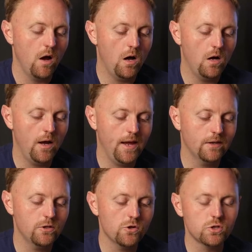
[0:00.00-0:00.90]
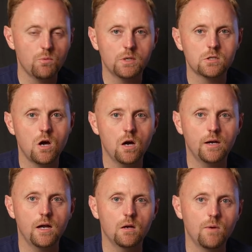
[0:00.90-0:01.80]
And usually want to
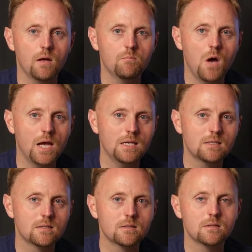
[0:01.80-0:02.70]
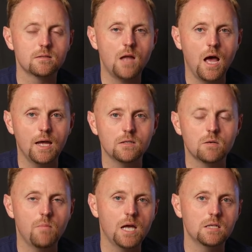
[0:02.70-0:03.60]
target around -9
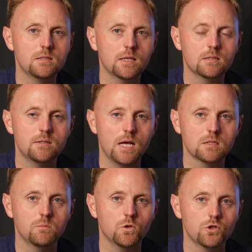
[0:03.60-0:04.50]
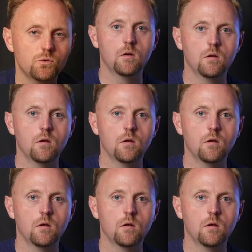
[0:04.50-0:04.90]
to -6 decibels.